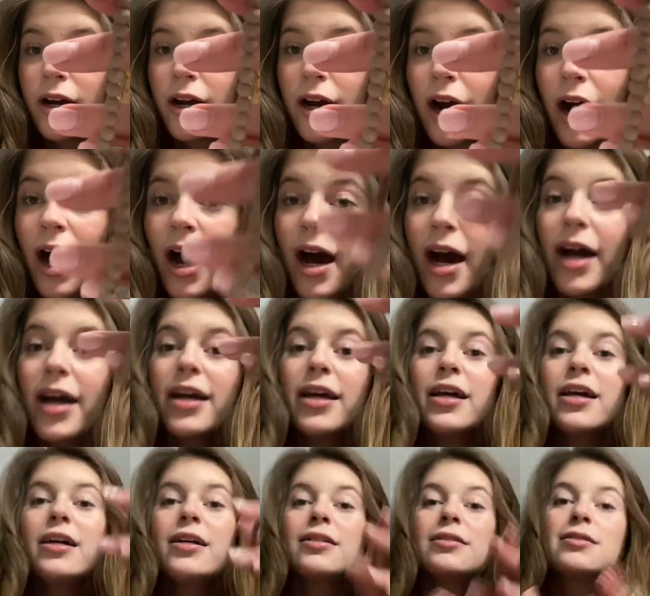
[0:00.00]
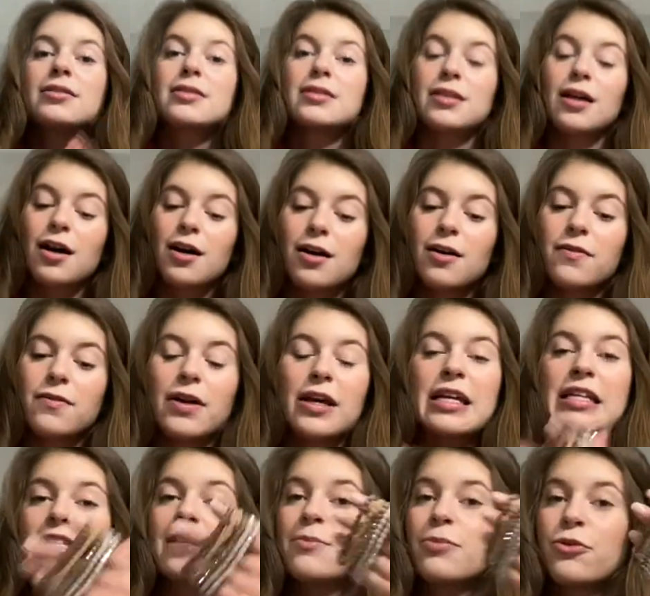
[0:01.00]
I love like
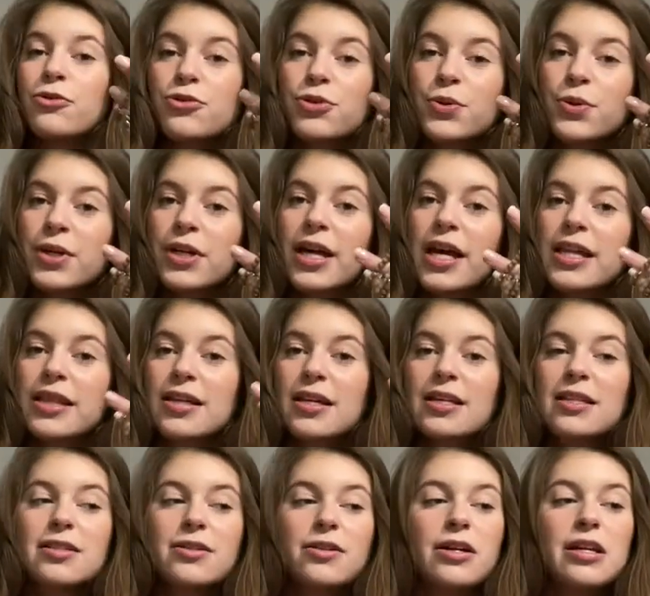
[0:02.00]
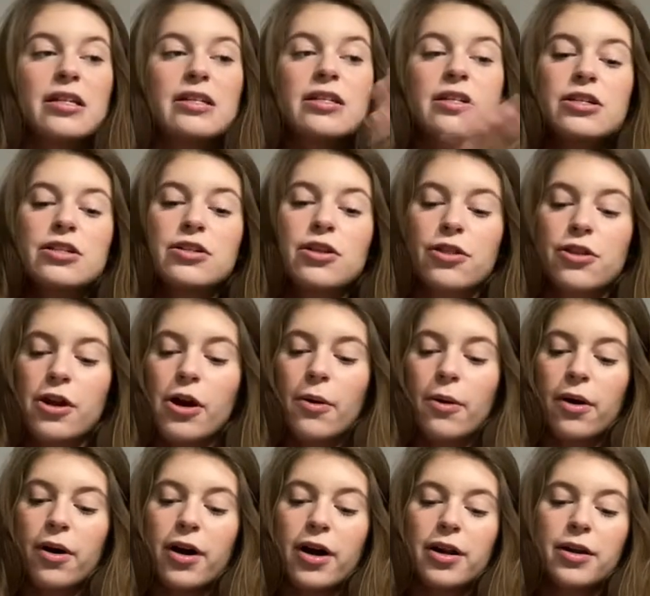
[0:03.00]
simple jewelry like this. They're easy just to throw
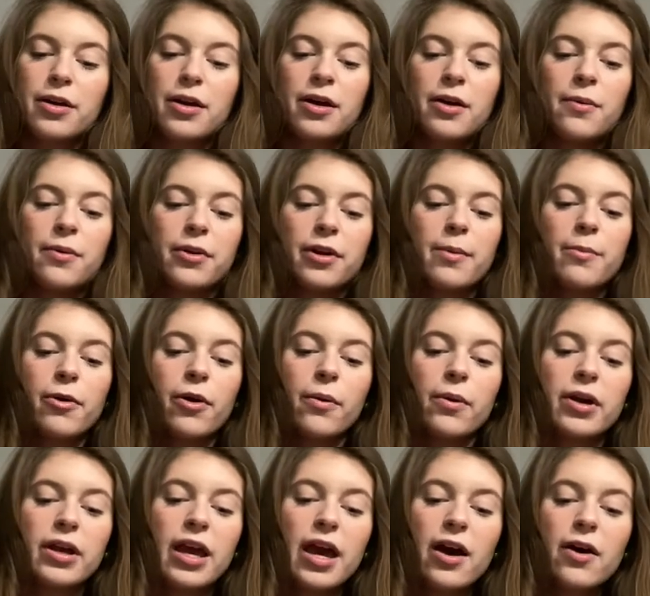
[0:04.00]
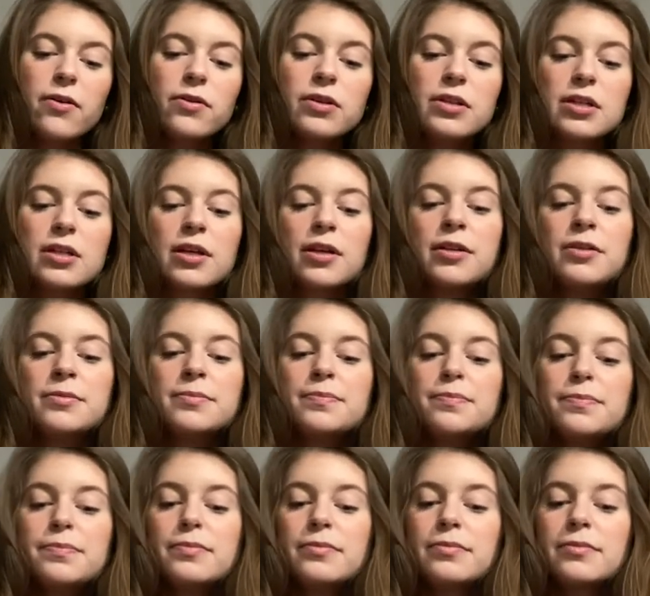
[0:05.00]
on when I'm going out.
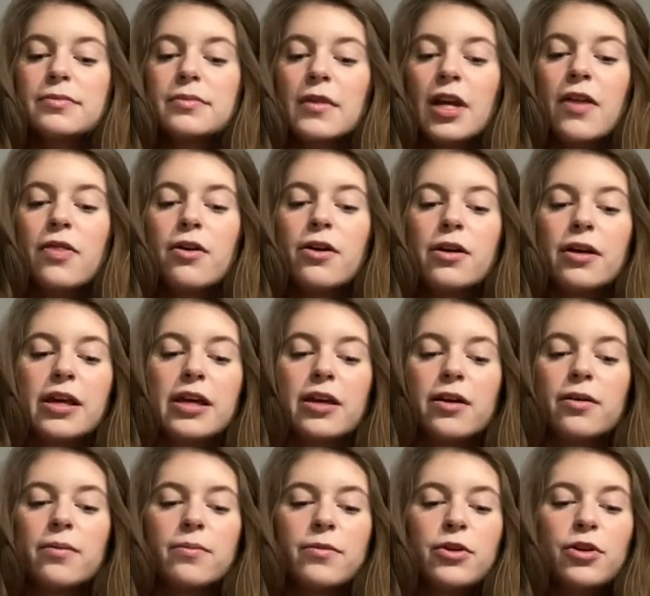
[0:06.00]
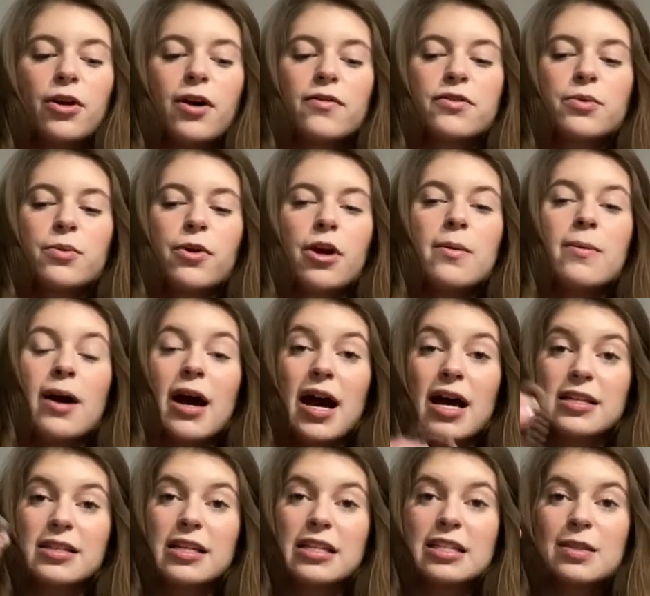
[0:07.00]
And they're like, you don't have to worry about
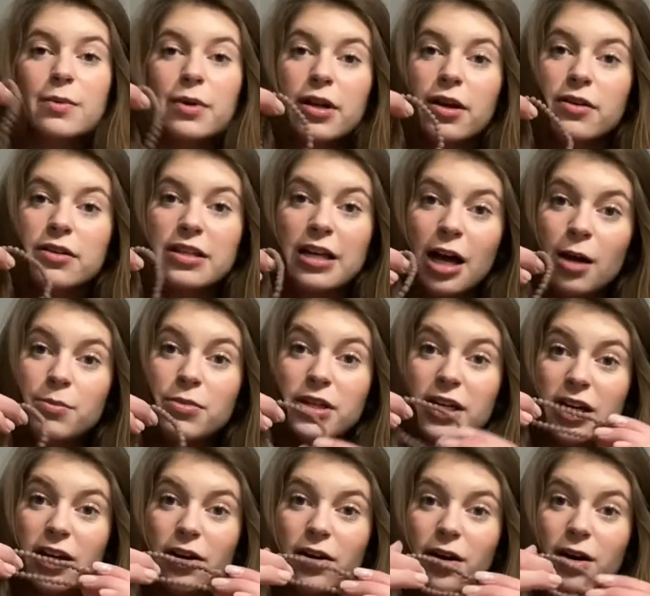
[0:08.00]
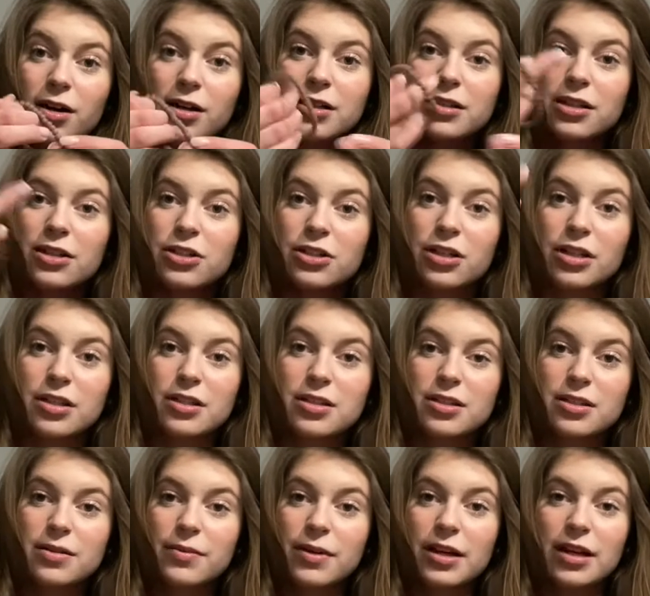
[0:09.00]
asking someone else to help you get it on because it's just
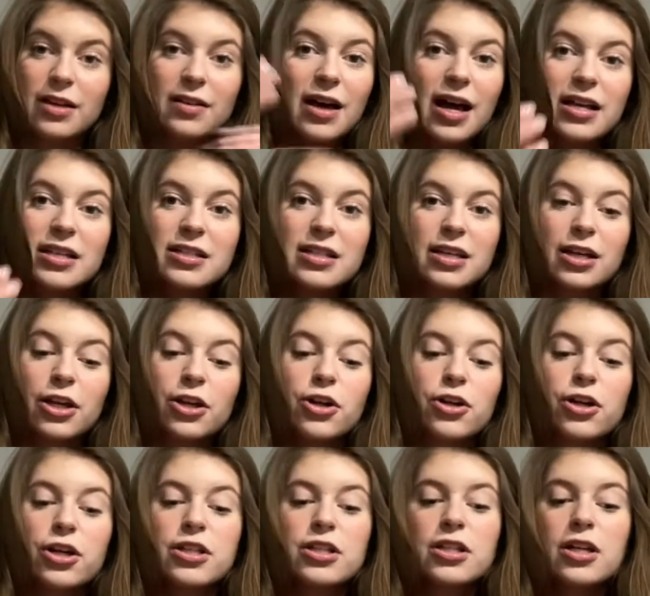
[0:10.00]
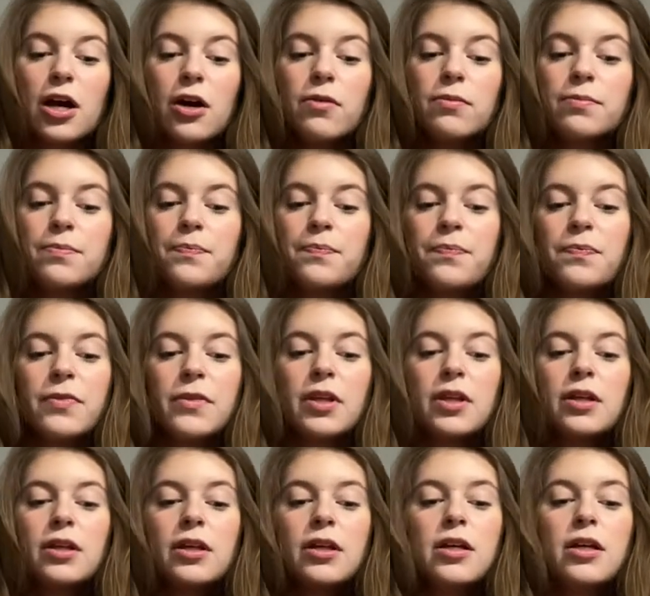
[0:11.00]
like elastic and you're good to go.
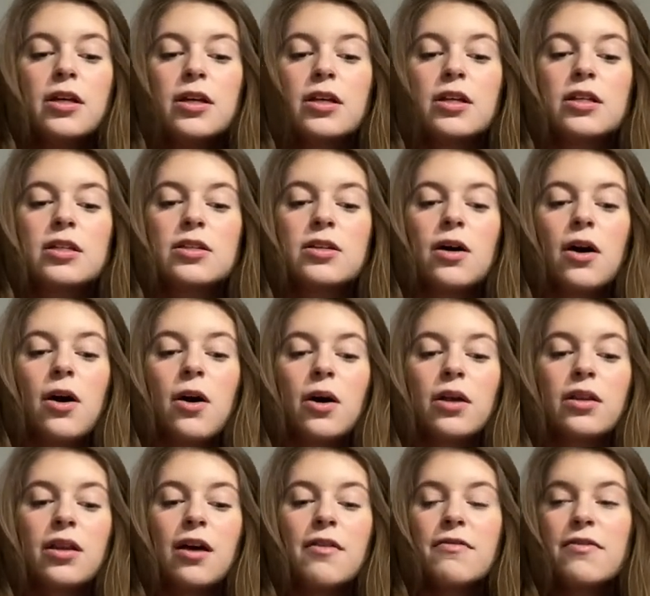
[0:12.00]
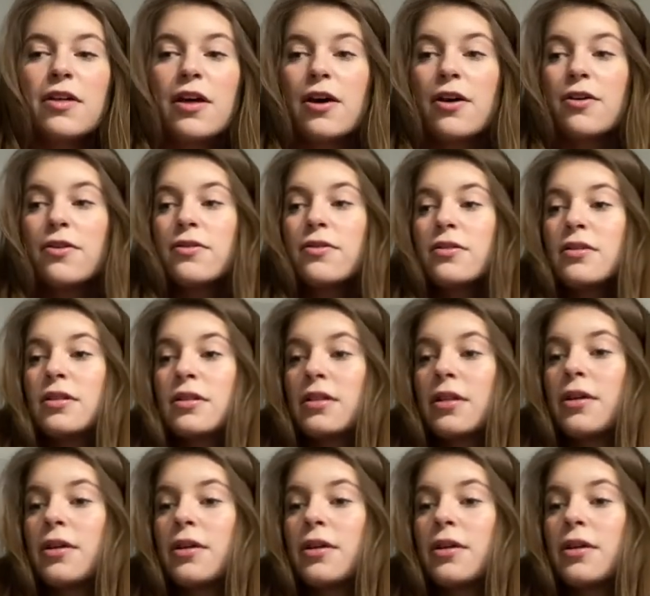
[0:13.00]
So love those.